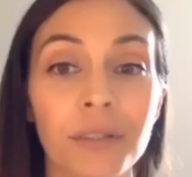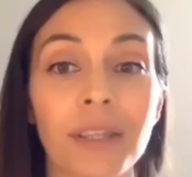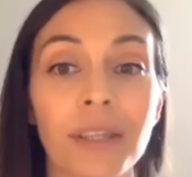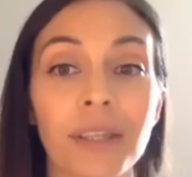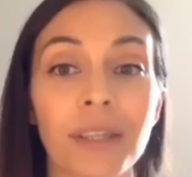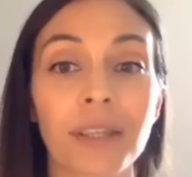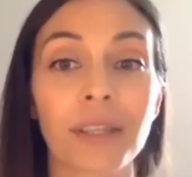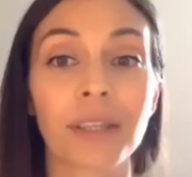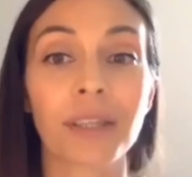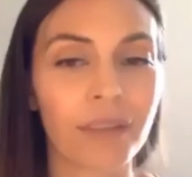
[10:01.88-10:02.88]
and
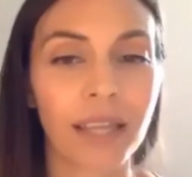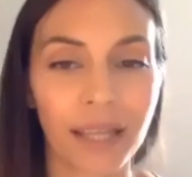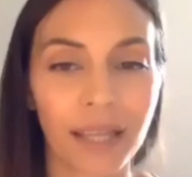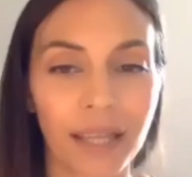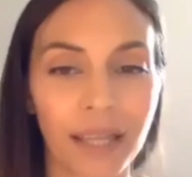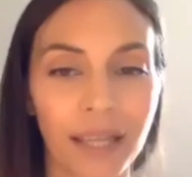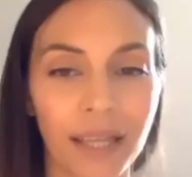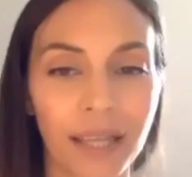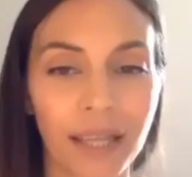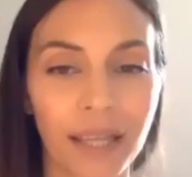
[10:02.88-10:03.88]
emotional health.
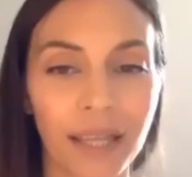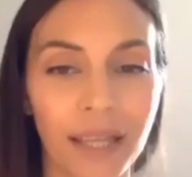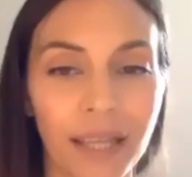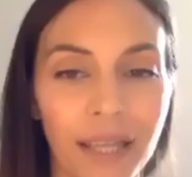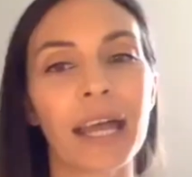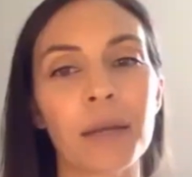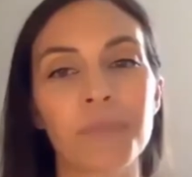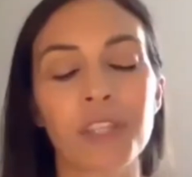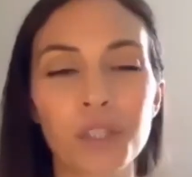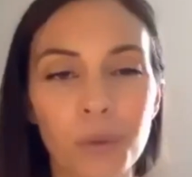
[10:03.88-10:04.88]
The two
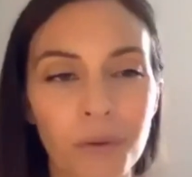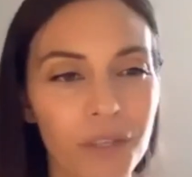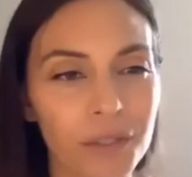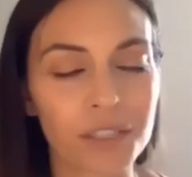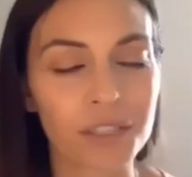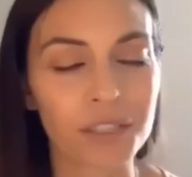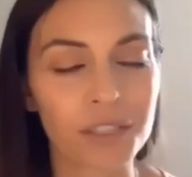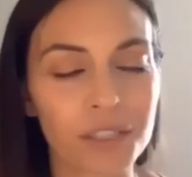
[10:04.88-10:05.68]
of those are very linked,